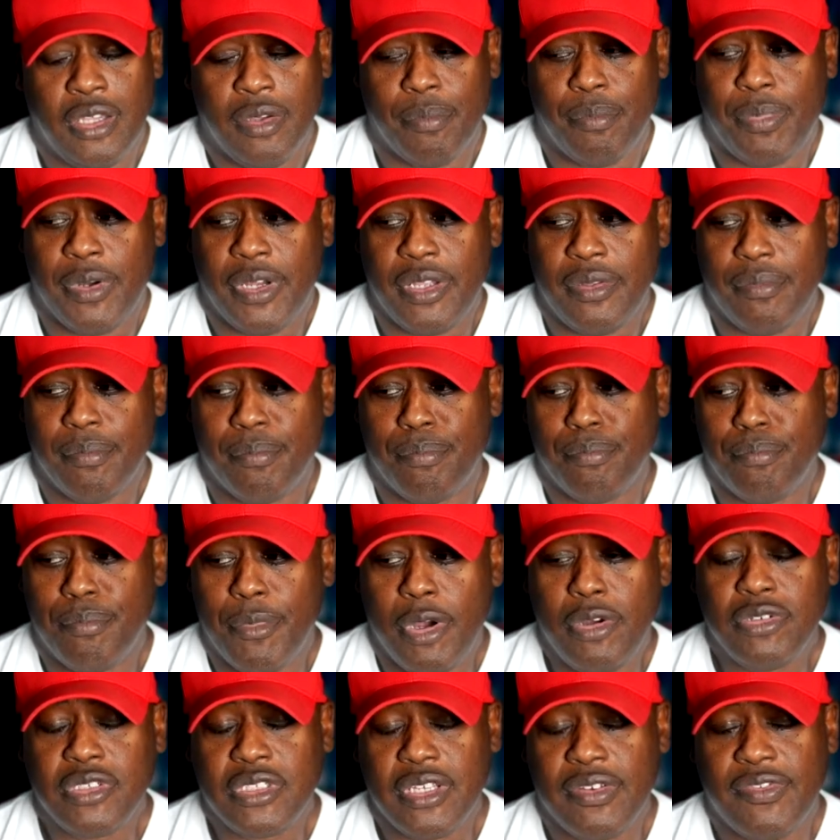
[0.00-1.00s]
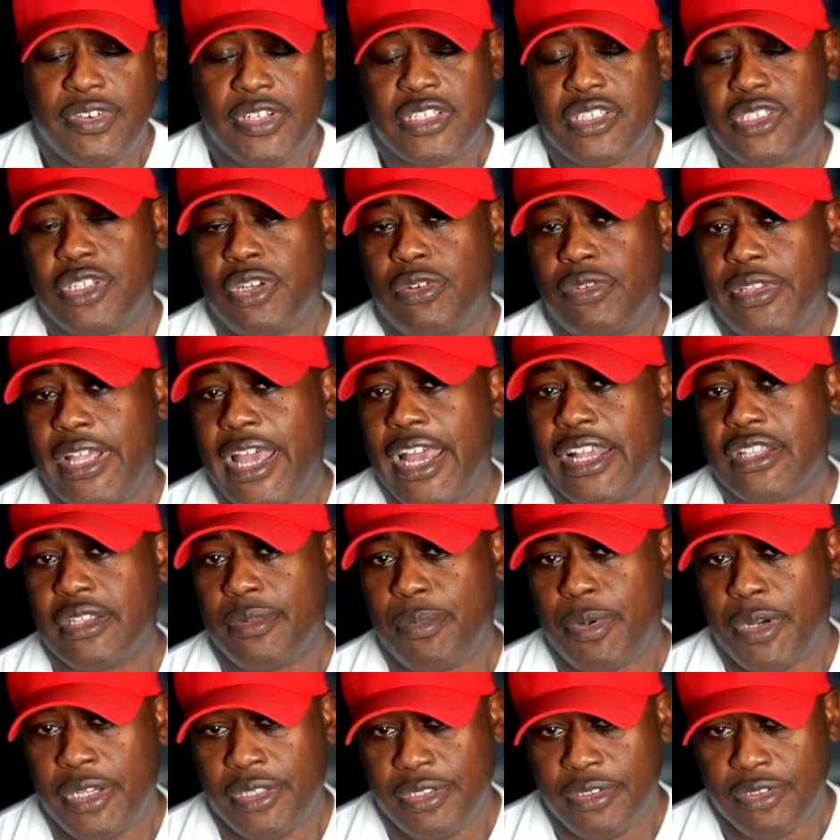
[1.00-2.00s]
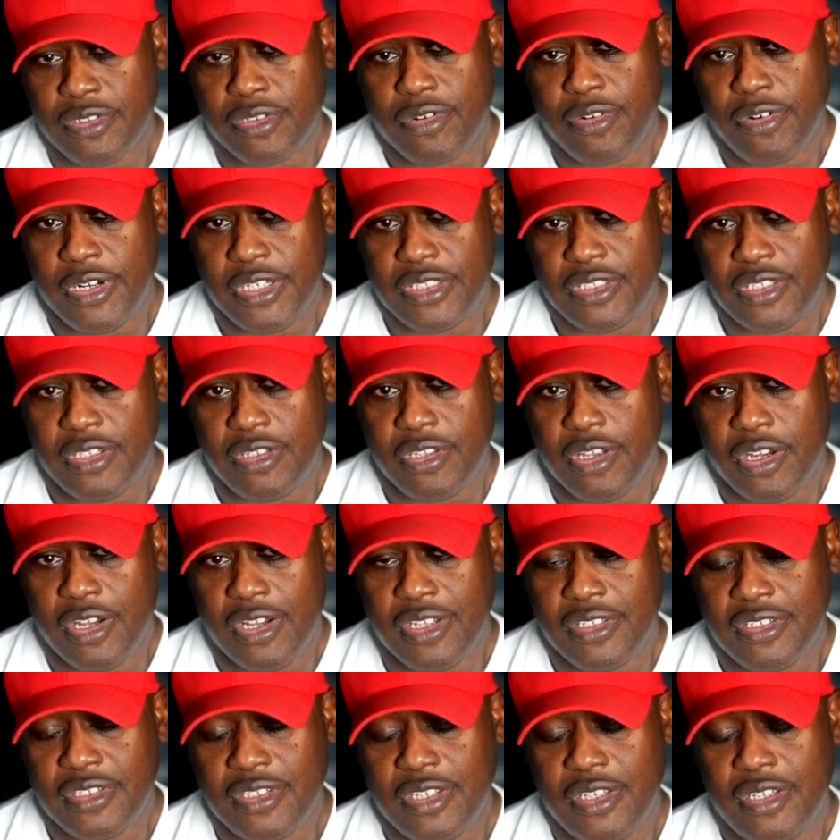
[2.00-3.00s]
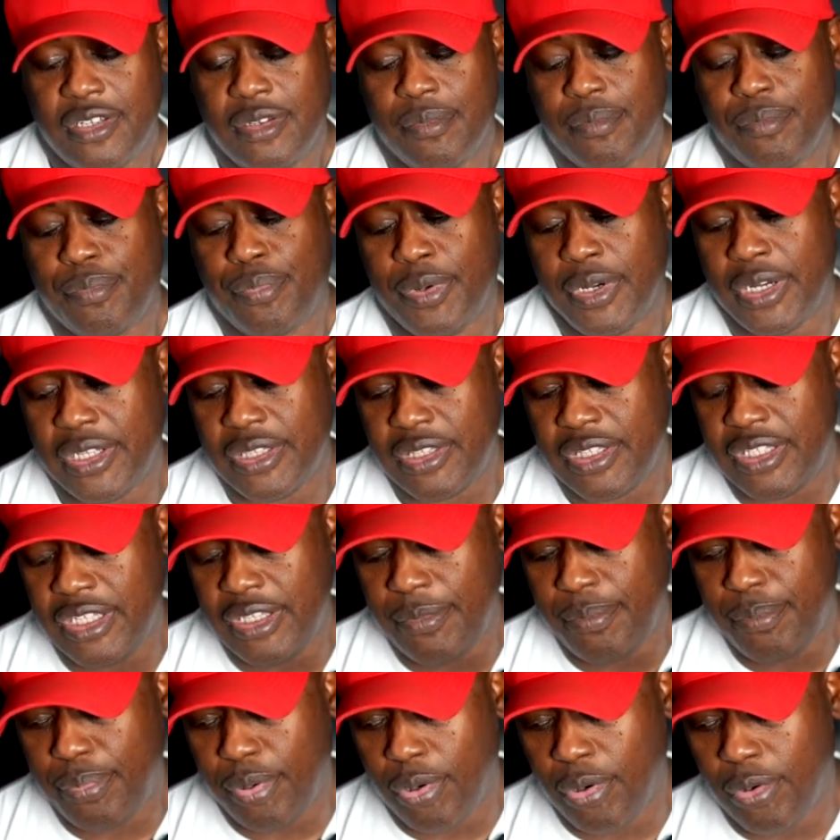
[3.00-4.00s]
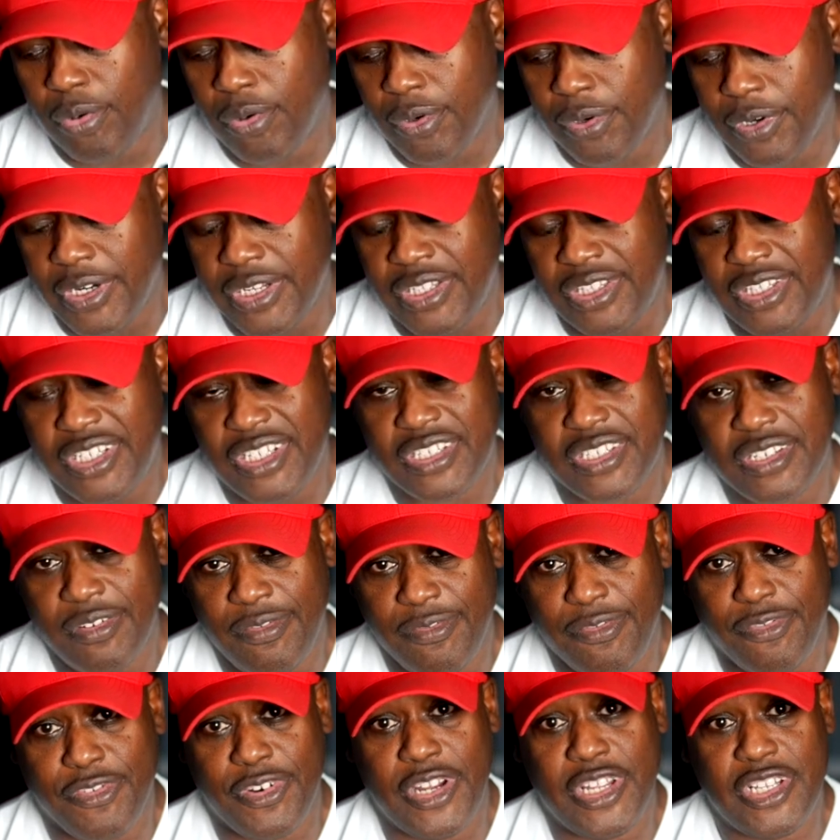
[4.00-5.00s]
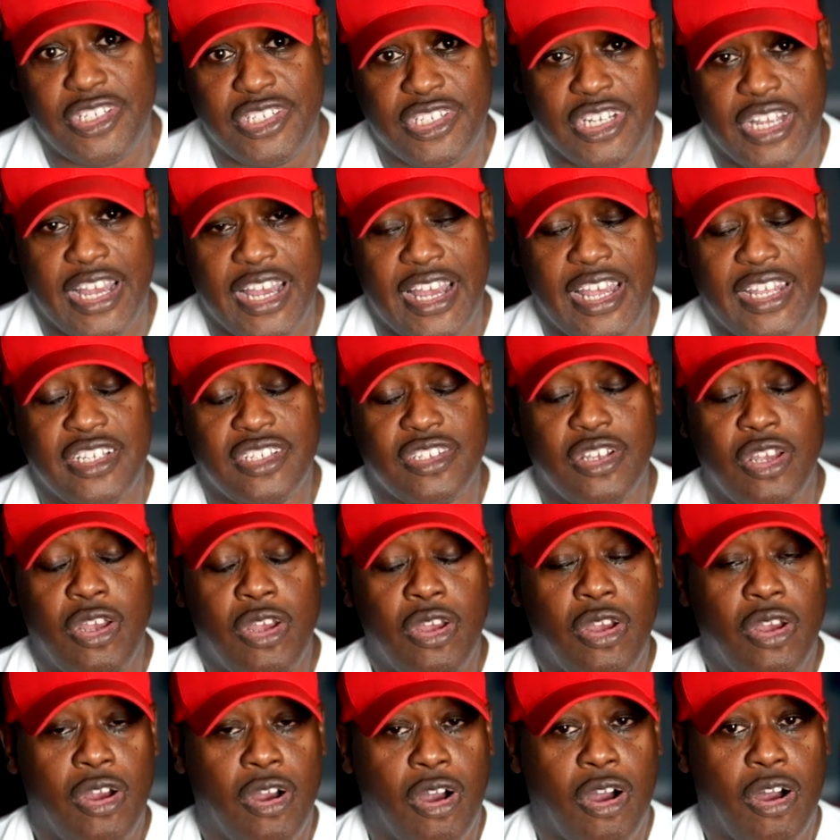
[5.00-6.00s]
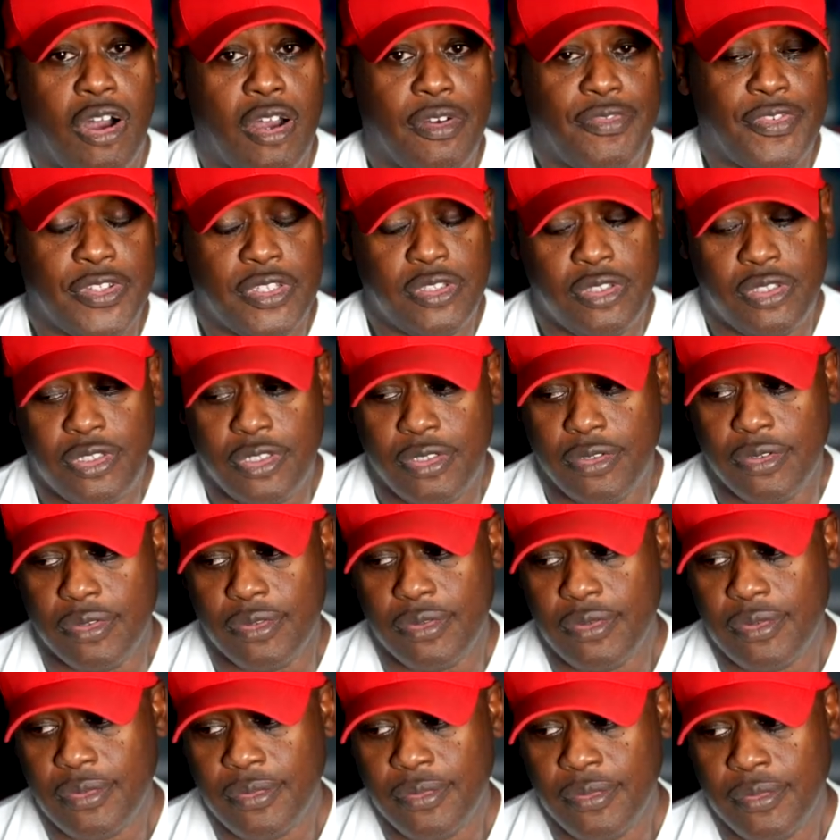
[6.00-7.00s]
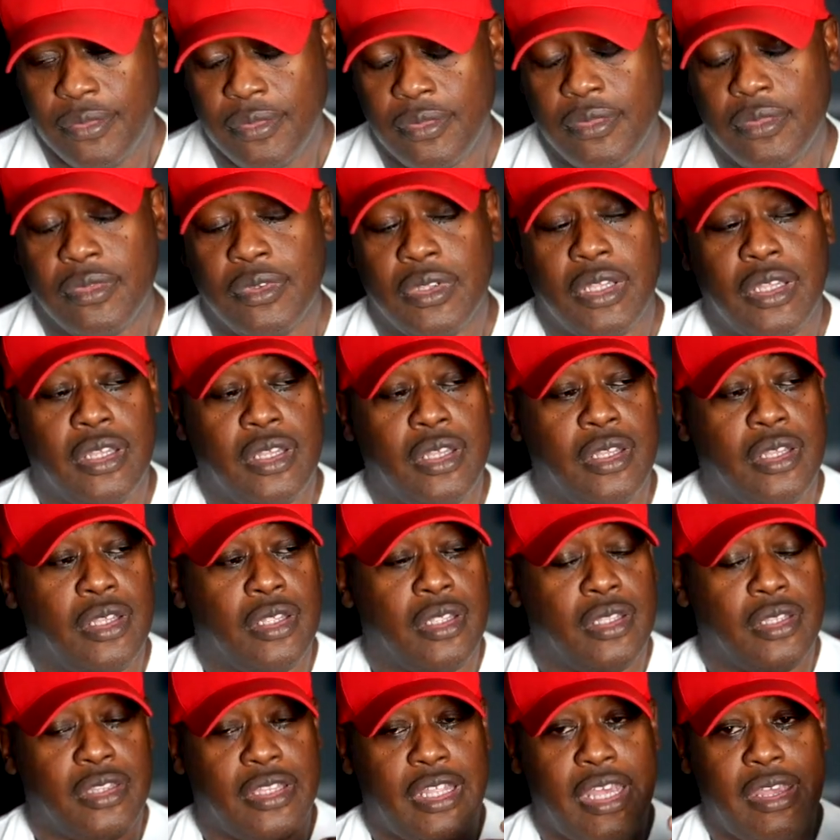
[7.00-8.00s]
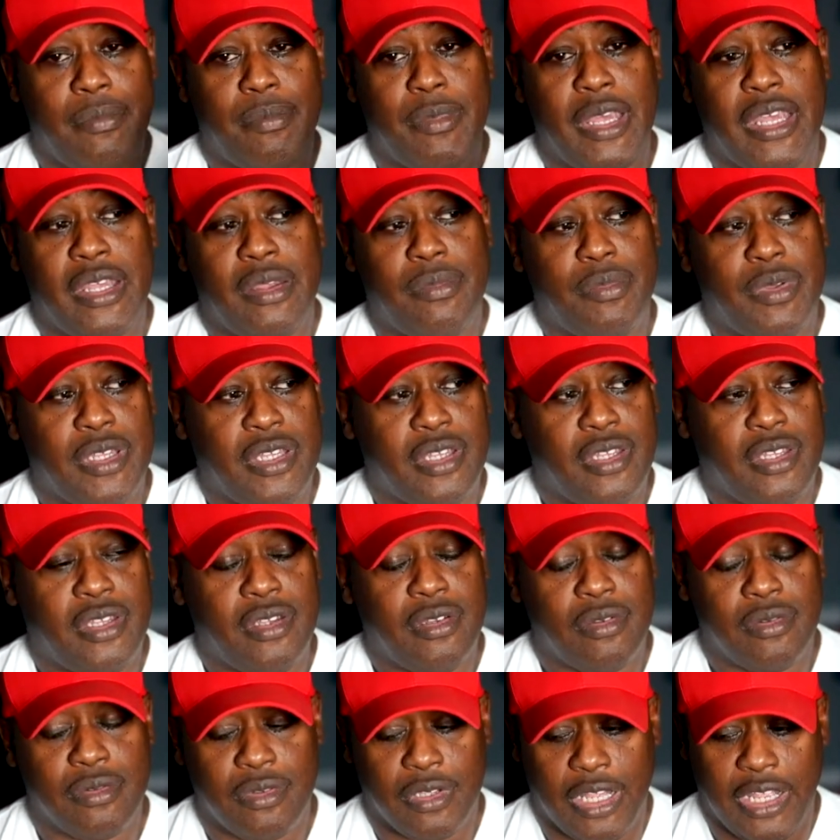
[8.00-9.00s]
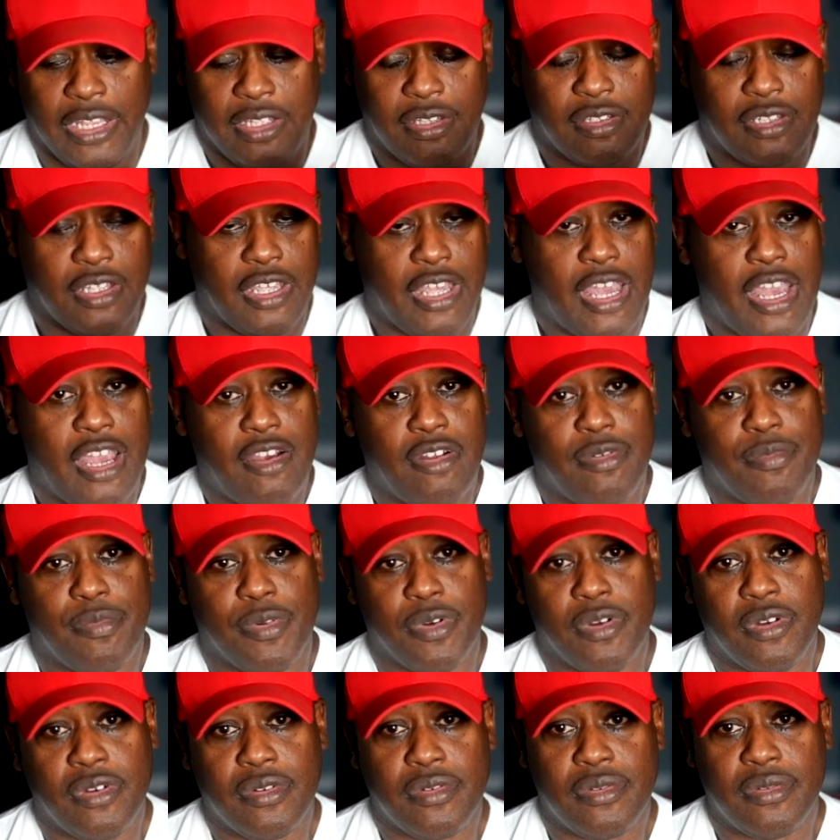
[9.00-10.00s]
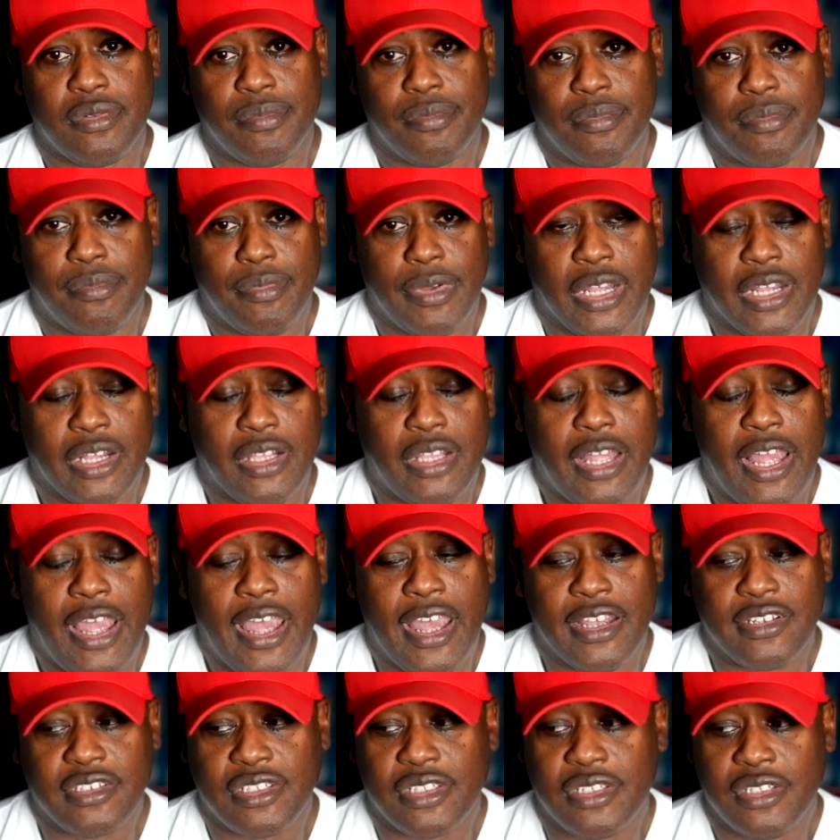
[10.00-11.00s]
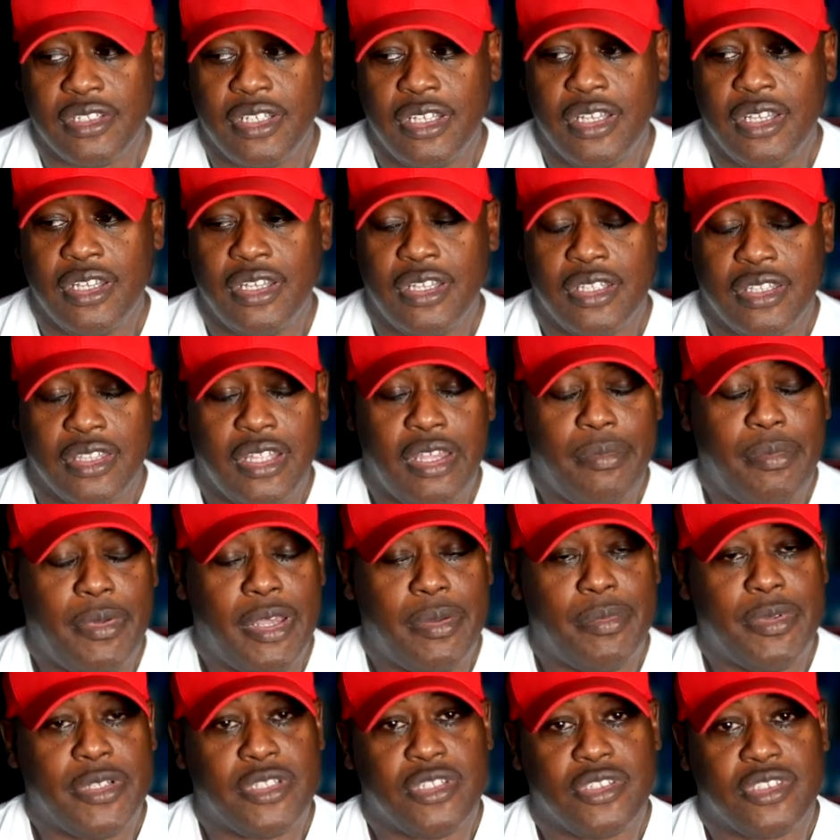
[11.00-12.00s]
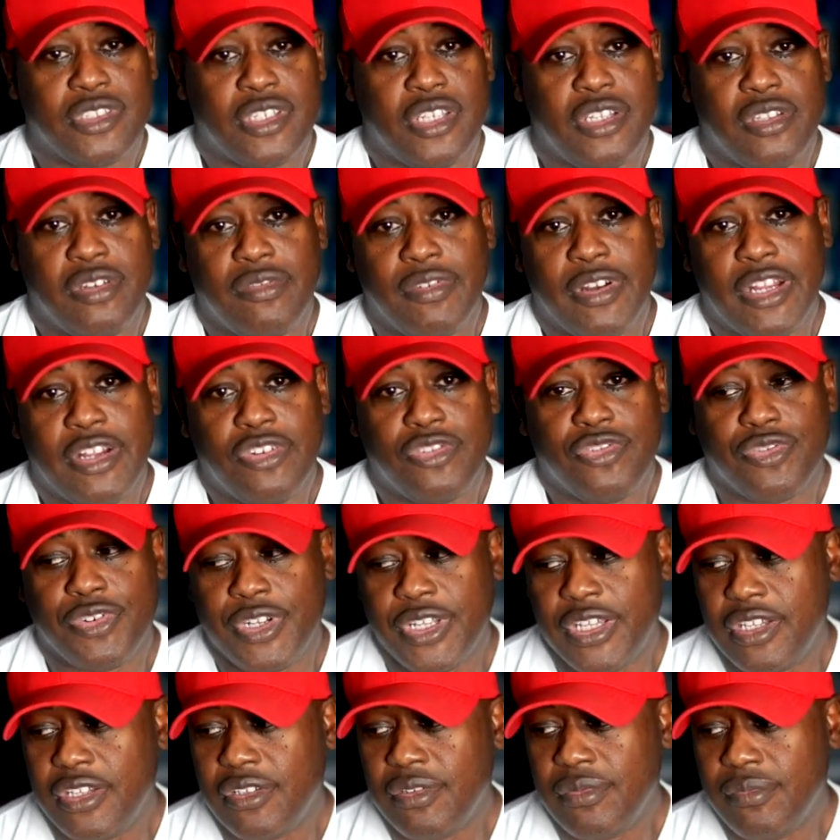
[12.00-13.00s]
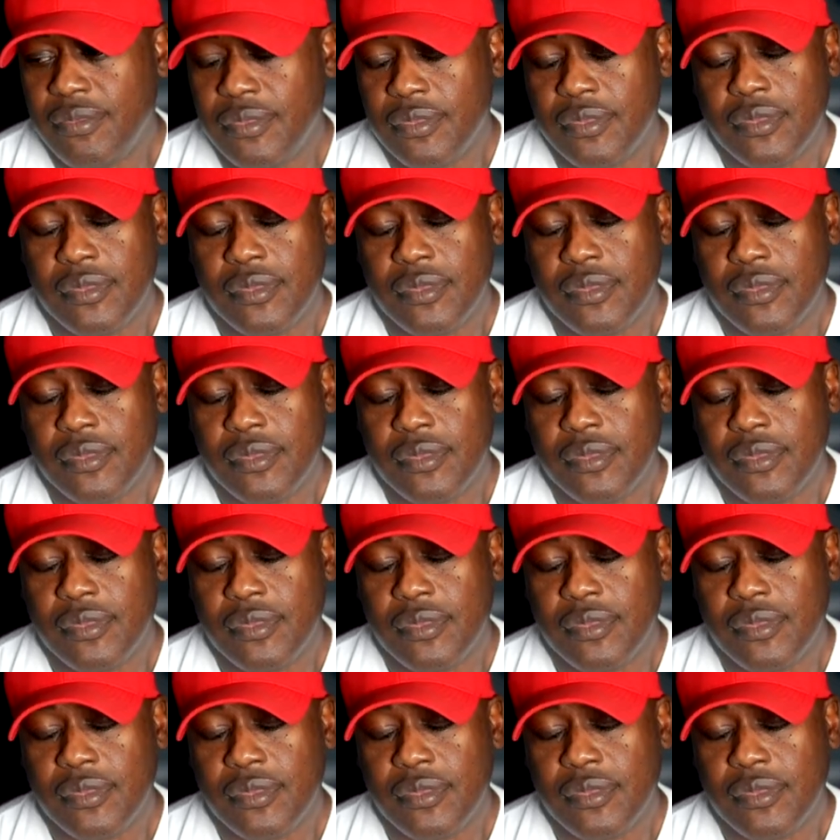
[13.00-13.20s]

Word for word: But most of us don't act upon those crazy thoughts but the poor and disenfranchised often do. They may be like the guy who broke my glass. They may have been just sitting around drinking.